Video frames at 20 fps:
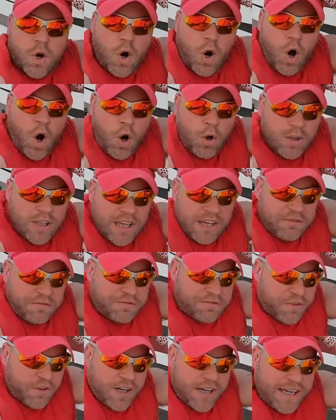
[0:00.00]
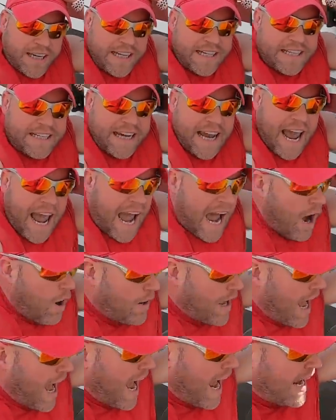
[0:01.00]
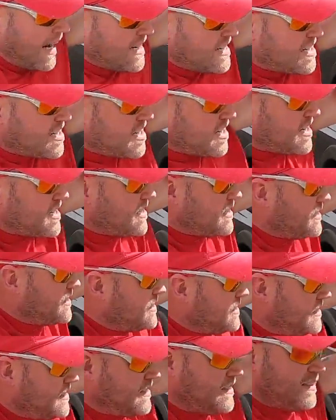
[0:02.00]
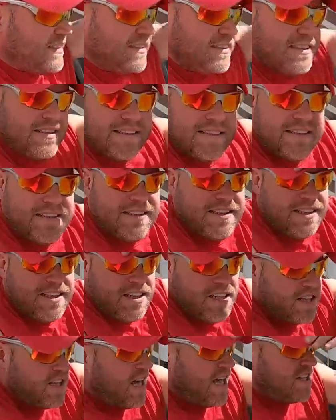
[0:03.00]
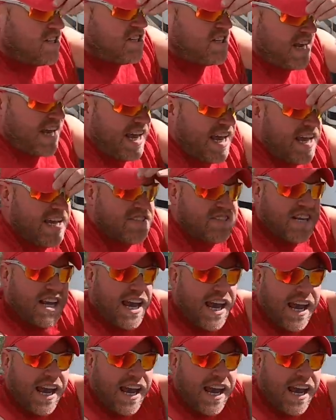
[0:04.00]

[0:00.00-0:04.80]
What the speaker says: Holy freaking cow, guys! This is